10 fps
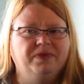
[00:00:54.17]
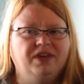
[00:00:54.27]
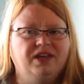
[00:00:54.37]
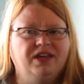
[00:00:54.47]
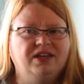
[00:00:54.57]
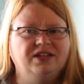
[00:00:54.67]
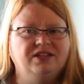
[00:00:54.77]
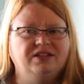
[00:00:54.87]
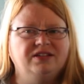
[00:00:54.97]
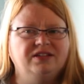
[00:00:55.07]

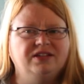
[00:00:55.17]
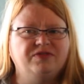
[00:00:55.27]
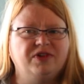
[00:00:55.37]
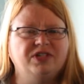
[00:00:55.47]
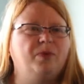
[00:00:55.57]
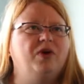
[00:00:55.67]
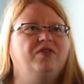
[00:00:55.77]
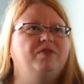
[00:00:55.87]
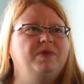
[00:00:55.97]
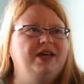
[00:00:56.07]
He is very supportive
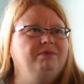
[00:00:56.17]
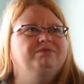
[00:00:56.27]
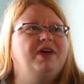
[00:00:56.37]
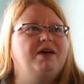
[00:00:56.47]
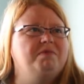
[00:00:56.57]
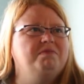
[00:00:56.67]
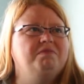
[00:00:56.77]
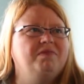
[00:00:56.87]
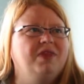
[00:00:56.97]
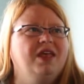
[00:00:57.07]
of me and
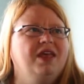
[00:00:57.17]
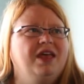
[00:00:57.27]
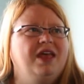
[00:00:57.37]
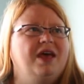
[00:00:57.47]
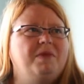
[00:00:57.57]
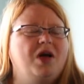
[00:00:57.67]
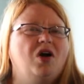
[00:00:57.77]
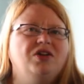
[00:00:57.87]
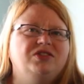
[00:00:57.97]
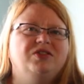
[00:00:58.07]
my
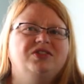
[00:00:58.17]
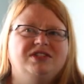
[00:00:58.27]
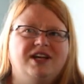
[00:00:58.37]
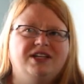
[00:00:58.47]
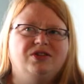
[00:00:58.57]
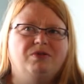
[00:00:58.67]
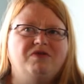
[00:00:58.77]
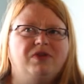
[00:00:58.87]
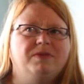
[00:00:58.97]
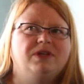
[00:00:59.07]
art, so it's just nice to
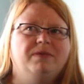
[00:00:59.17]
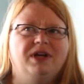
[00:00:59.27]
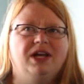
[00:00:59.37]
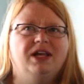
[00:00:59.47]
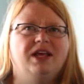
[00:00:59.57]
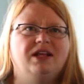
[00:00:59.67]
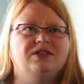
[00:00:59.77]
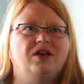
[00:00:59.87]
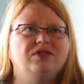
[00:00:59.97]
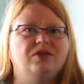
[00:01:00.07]
rent from somebody
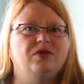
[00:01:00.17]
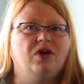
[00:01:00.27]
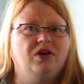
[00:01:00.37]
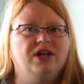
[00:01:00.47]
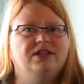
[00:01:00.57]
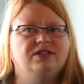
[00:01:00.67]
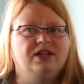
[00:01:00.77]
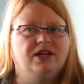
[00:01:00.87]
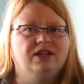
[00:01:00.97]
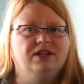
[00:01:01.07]
that's also an
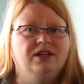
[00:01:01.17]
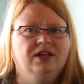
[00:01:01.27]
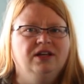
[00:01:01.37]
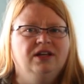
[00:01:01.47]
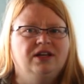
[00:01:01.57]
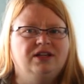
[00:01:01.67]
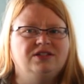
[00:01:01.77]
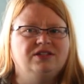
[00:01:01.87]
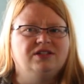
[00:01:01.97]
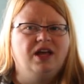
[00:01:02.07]
artist and is
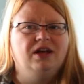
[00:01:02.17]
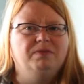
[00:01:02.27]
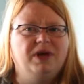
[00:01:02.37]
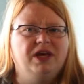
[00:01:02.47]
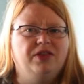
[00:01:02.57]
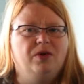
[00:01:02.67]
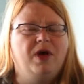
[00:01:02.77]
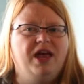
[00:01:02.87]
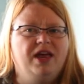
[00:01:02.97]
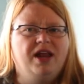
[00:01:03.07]
just kind of making their
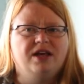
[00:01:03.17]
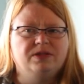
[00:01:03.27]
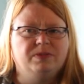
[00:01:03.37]
way and has some